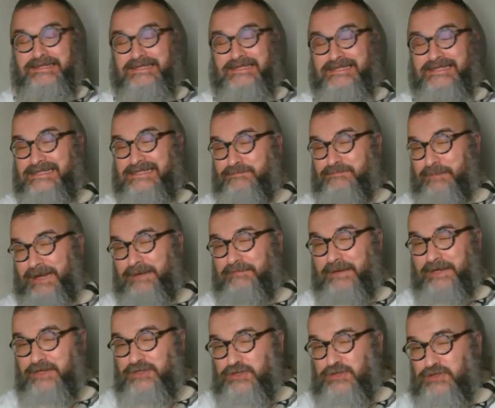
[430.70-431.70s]

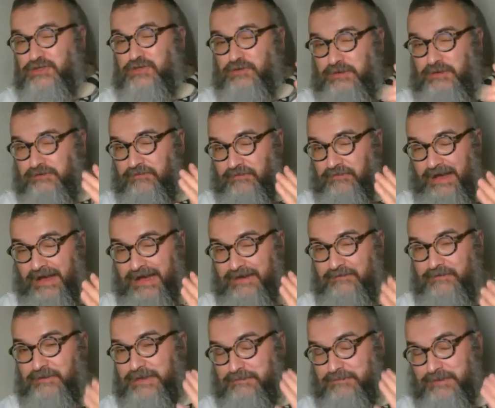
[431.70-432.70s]
Despite being just
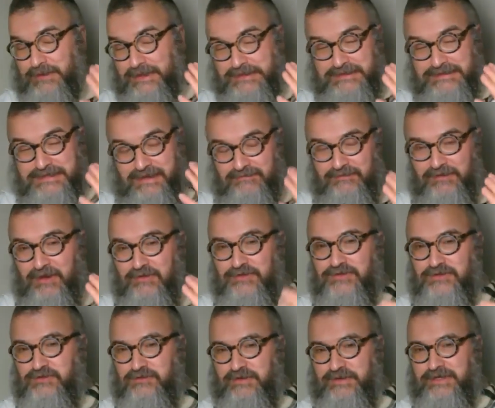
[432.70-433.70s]
35 when he played Tevye on
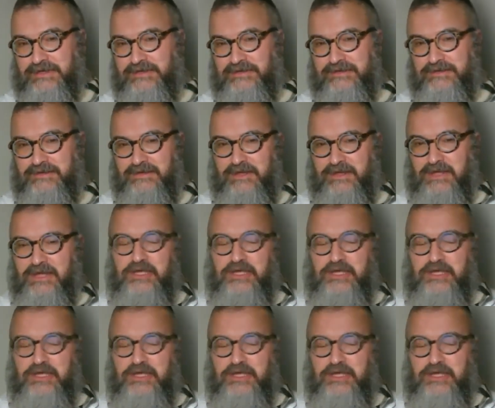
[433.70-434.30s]
the screen,